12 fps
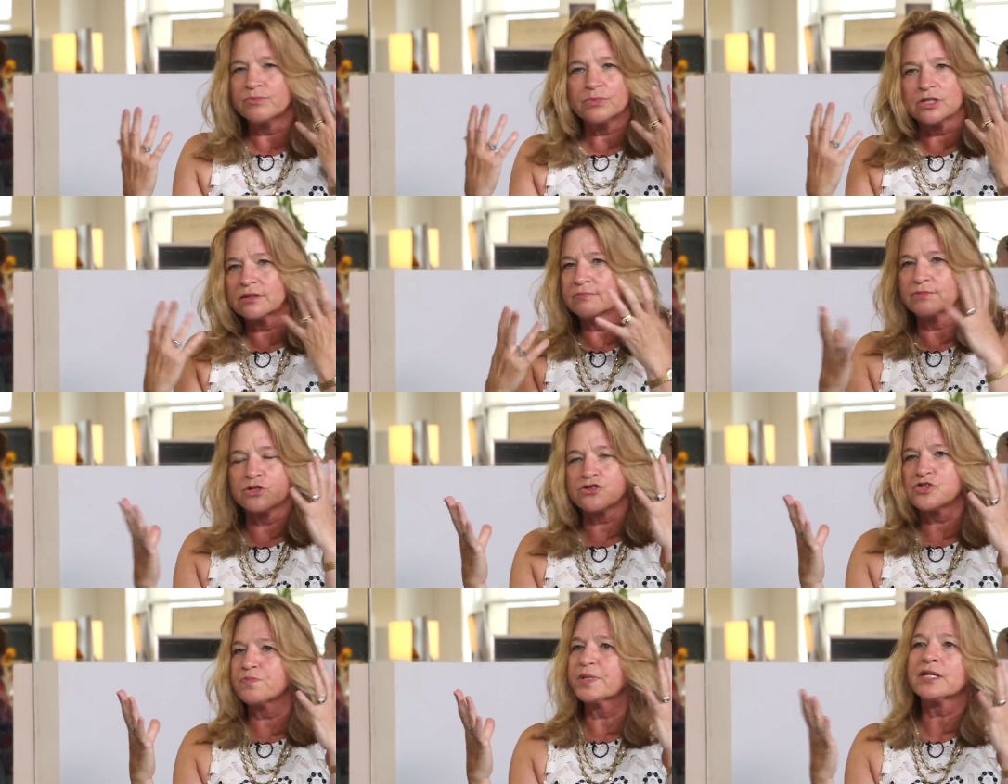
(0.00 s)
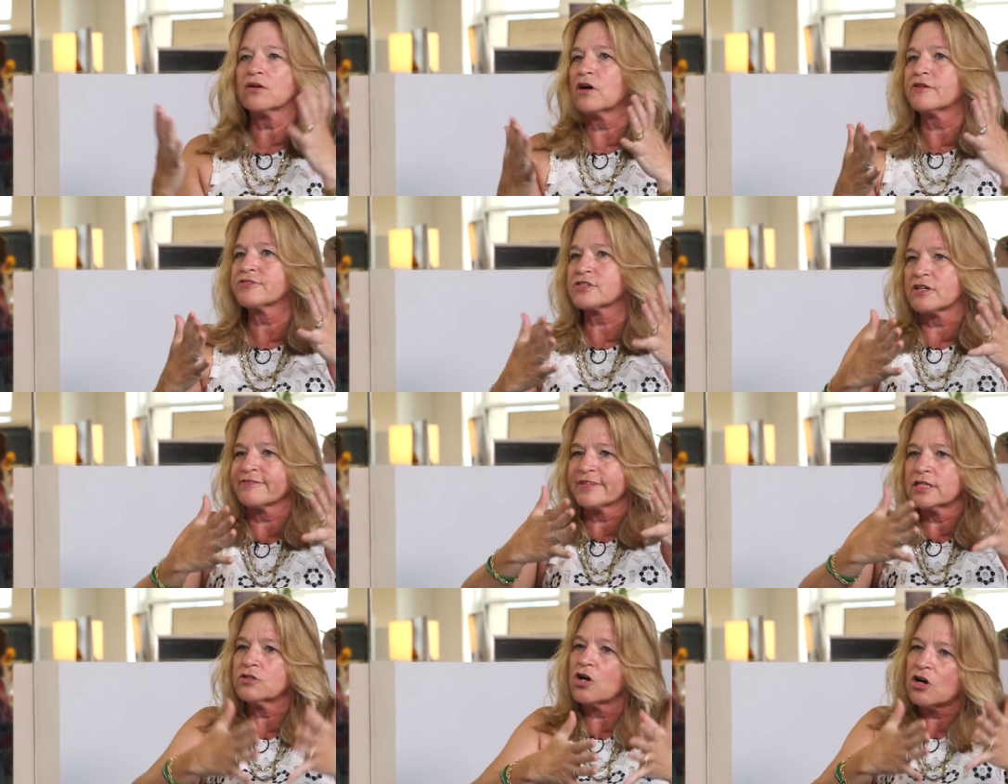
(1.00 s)
Yeah. You're you're spinning off stuff
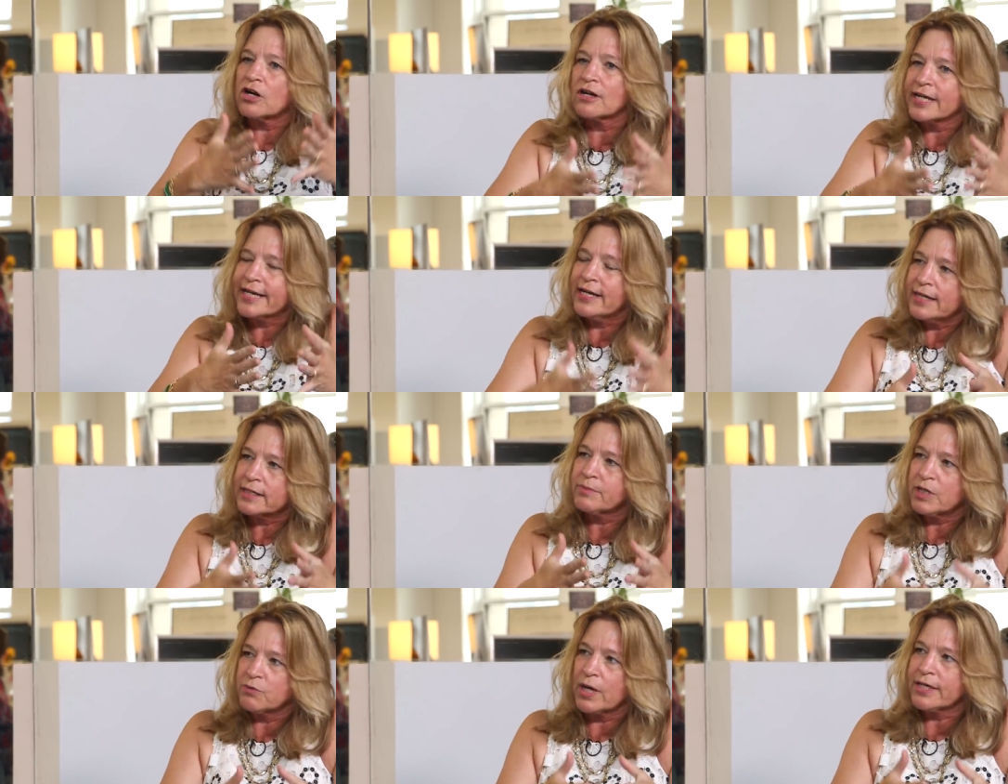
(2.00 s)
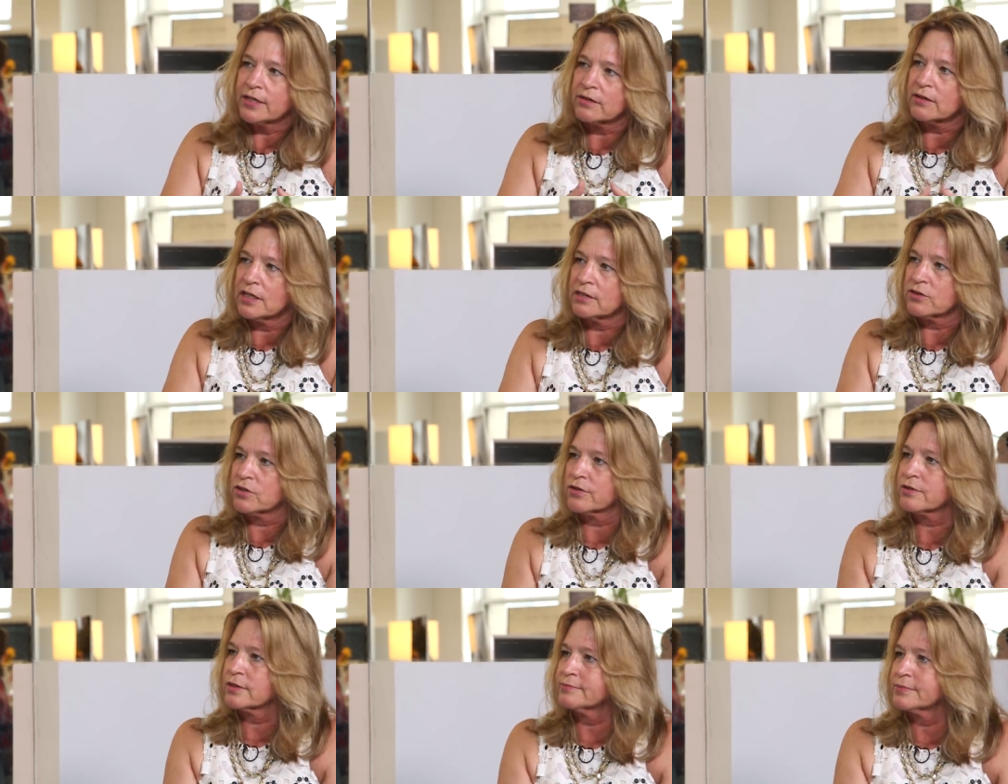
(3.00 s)
into our economy right here on Earth.